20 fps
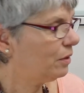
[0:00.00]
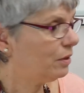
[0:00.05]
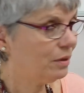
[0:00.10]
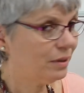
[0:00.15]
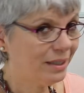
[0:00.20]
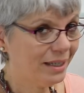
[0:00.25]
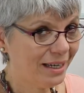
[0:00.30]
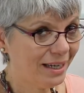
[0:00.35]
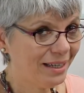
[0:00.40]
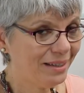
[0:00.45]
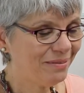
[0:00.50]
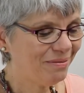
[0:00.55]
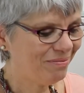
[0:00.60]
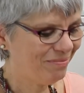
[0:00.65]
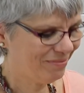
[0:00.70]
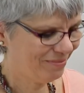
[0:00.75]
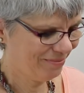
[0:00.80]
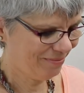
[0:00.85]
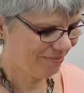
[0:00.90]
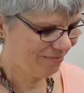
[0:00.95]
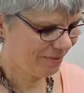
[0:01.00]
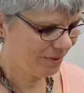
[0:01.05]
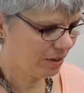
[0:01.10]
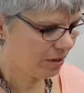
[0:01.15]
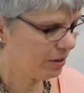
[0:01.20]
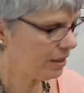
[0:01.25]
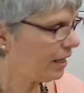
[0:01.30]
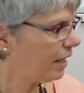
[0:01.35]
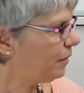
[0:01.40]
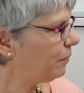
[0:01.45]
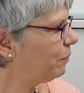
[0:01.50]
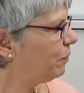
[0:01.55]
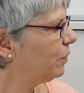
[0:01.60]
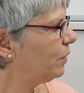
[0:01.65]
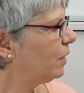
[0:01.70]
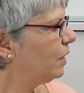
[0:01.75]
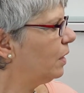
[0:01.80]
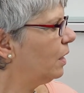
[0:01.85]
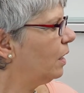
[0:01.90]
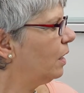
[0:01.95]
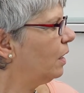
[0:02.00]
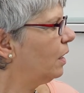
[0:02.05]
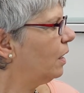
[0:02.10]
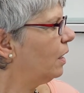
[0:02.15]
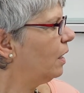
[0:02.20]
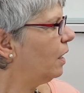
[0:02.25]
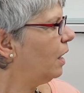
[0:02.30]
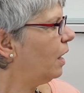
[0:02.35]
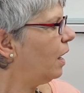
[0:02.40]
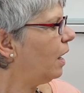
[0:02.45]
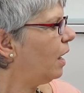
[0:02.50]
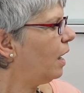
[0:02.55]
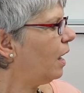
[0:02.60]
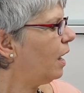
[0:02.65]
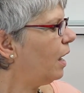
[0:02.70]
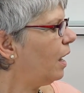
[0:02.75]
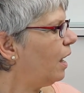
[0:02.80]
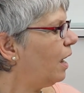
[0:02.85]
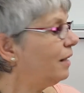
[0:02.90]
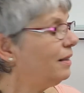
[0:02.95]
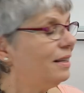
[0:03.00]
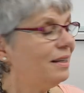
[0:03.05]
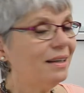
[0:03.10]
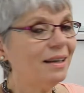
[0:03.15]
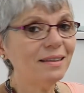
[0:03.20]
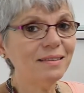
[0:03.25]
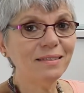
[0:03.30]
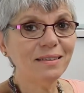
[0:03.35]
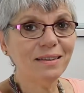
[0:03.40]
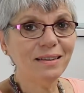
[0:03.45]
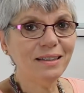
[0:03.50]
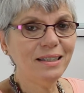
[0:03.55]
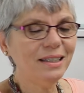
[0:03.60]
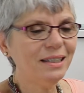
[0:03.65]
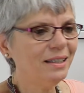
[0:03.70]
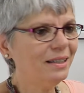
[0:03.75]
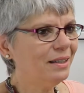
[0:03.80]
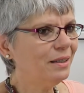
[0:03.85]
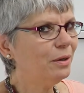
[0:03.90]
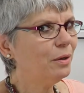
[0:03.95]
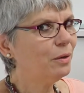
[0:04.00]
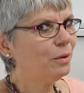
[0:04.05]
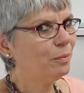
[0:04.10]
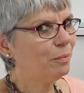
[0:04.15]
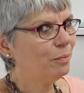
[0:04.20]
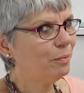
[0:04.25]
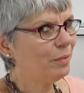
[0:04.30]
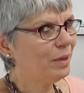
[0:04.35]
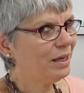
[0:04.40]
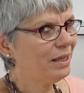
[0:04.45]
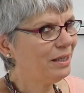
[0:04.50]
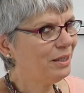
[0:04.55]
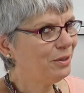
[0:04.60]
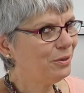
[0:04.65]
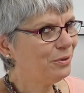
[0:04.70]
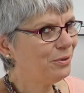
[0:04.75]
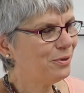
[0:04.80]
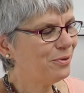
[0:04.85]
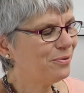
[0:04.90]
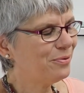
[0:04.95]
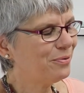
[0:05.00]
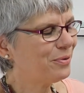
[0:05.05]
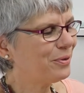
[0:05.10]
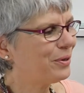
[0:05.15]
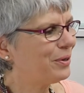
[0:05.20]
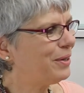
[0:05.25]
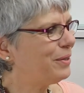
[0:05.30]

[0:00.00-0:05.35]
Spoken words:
Okay? Okay. And the last thing, very useful.